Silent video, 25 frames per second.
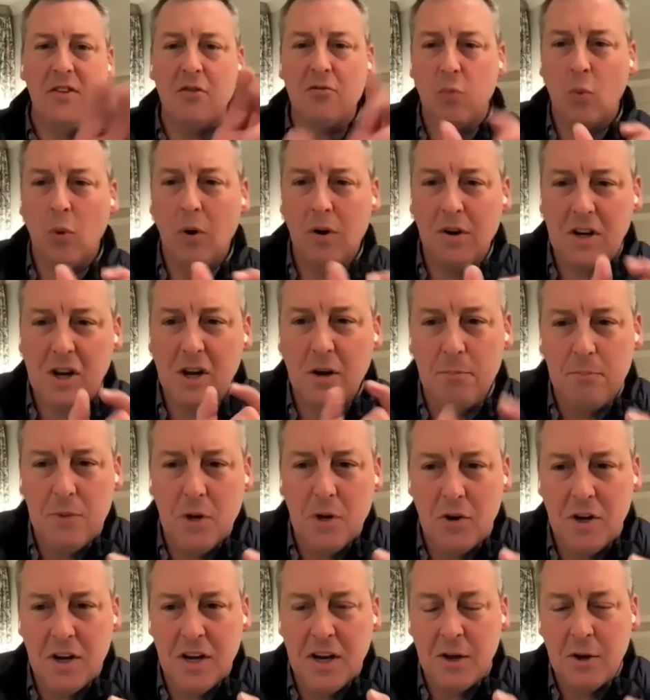on this word
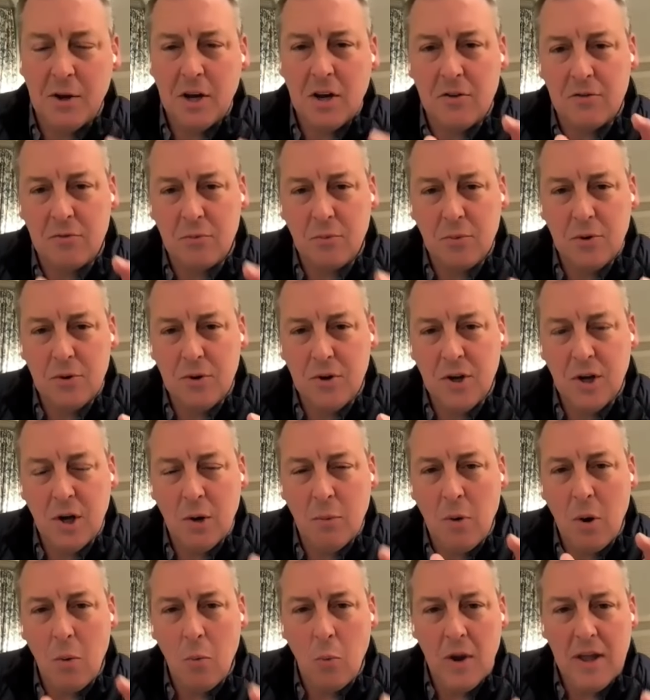community because you
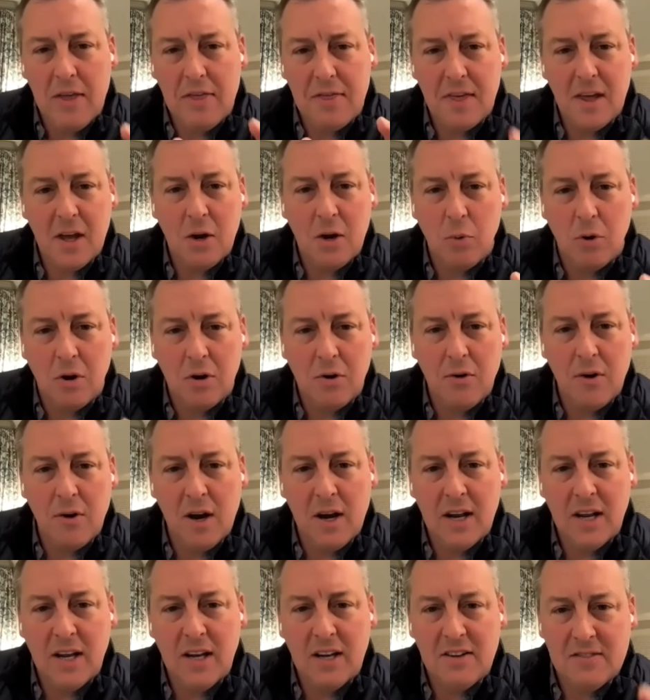know what we think we're
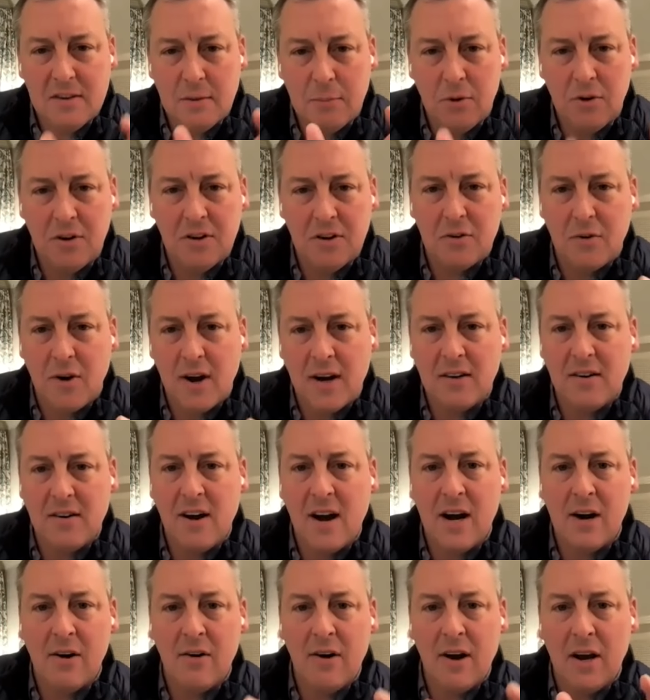creating similar to
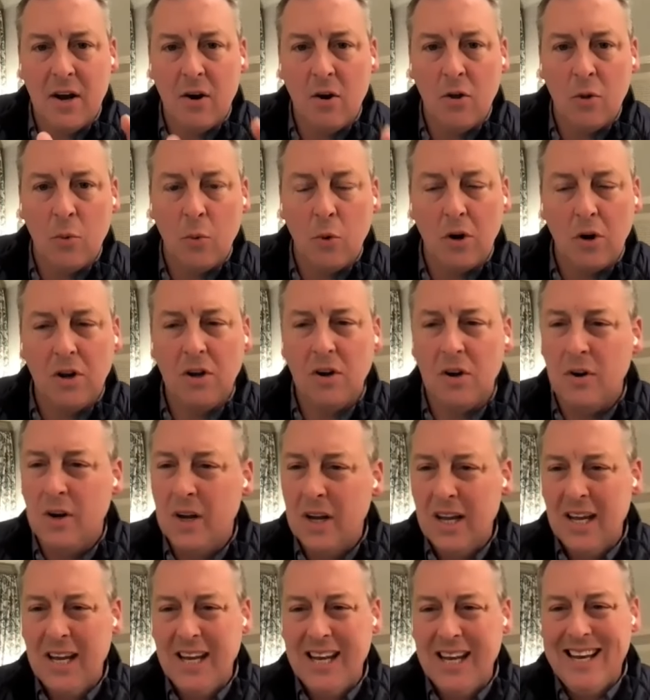directed ira and all the work you
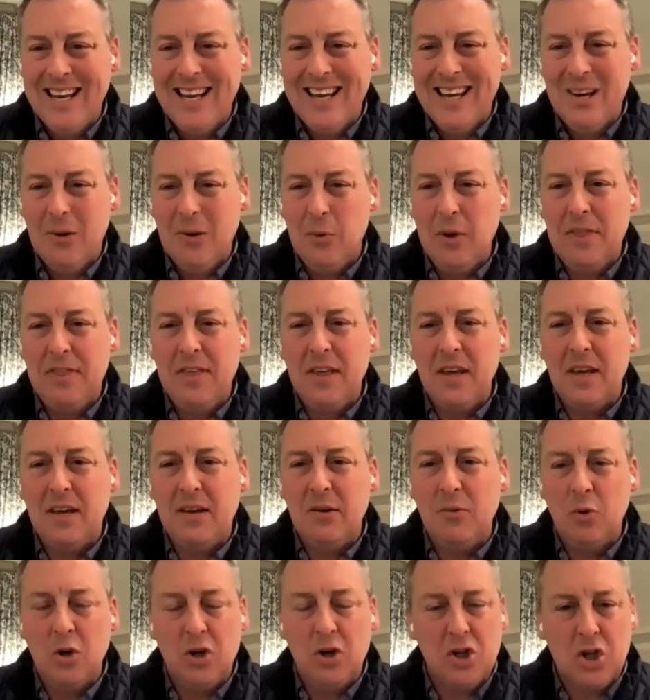do we
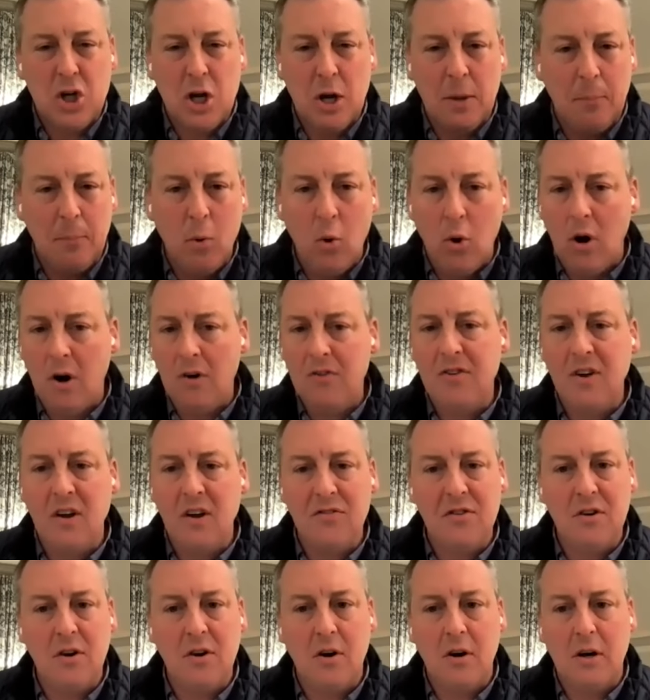think we're just going to pour
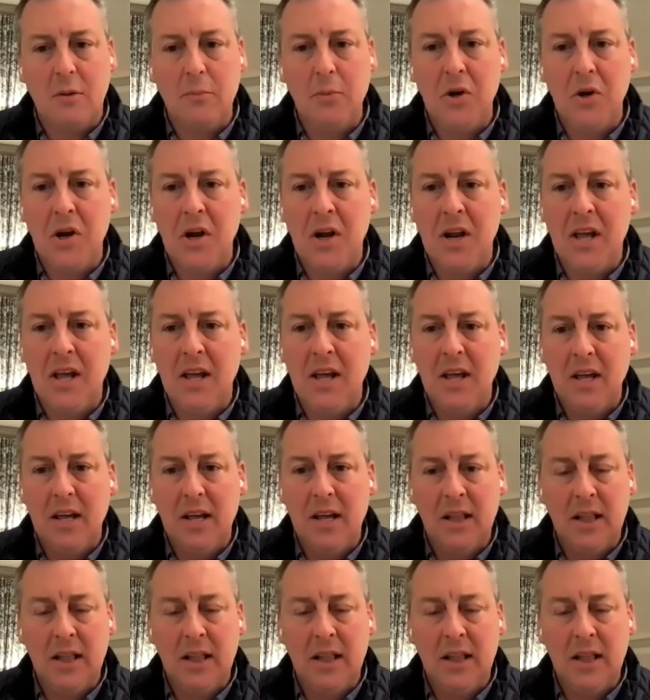ourselves into our community